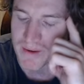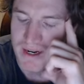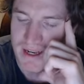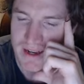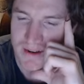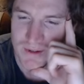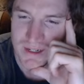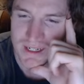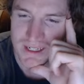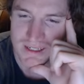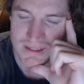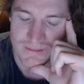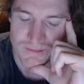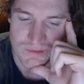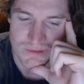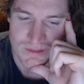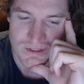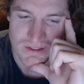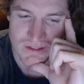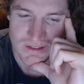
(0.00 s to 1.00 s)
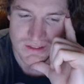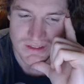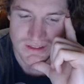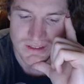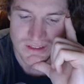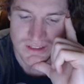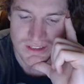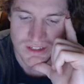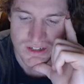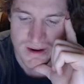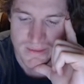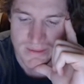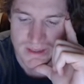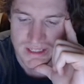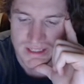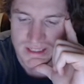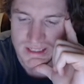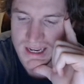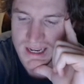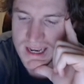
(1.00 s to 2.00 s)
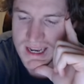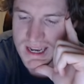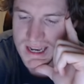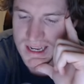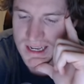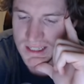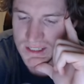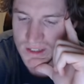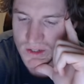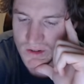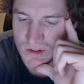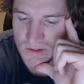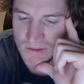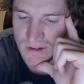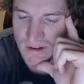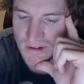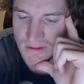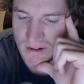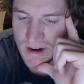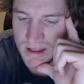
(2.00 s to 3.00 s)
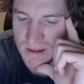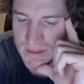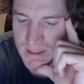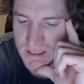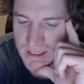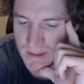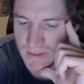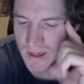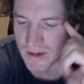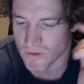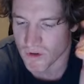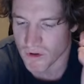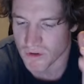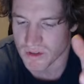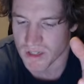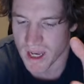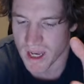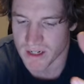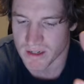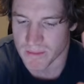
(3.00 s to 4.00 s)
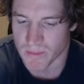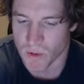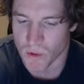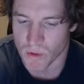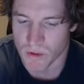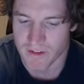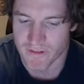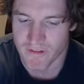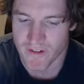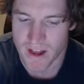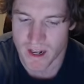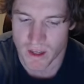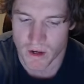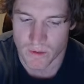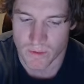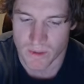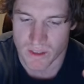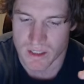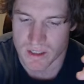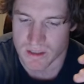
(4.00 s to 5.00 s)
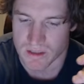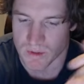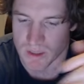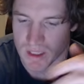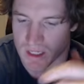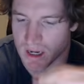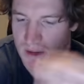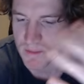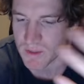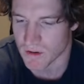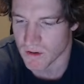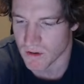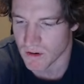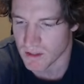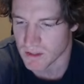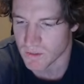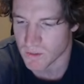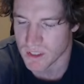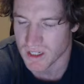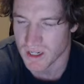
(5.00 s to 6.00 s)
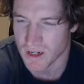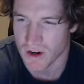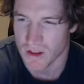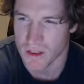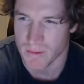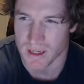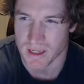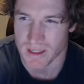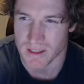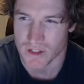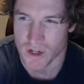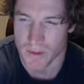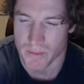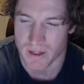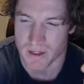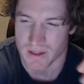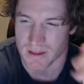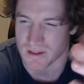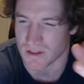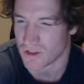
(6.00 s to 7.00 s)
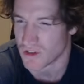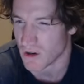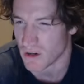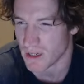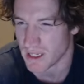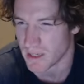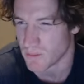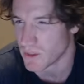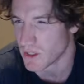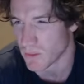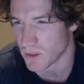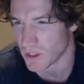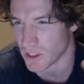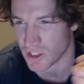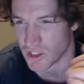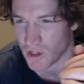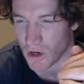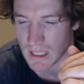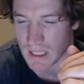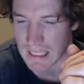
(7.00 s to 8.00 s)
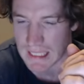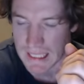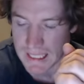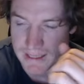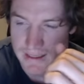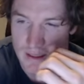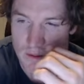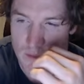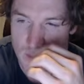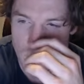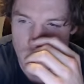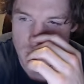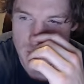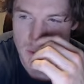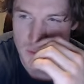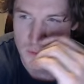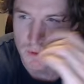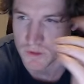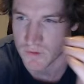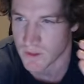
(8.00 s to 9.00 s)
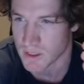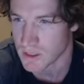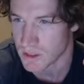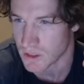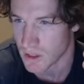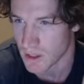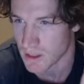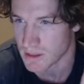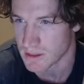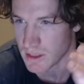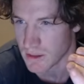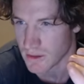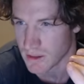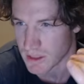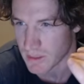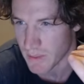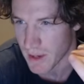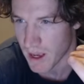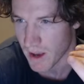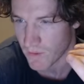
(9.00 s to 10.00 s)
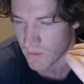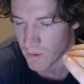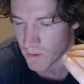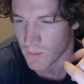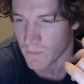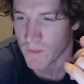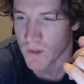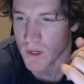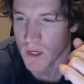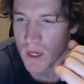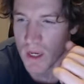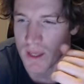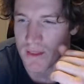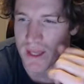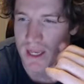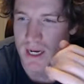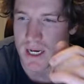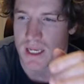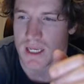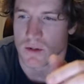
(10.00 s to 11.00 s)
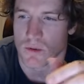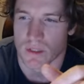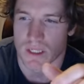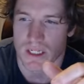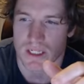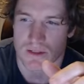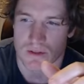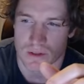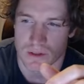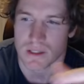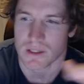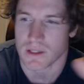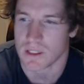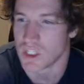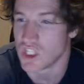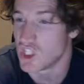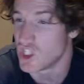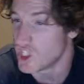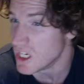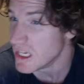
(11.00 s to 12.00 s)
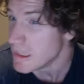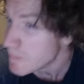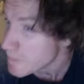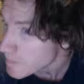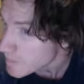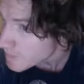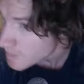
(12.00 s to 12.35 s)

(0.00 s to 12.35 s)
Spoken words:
when I'm describing this. So rather than being some like rotund, portly fellow, which is what he comes across, which can only be interpreted as jolly, and we don't want a jolly leader. We want someone who's very stern and serious and powerful. Then he'll need to hit the gym,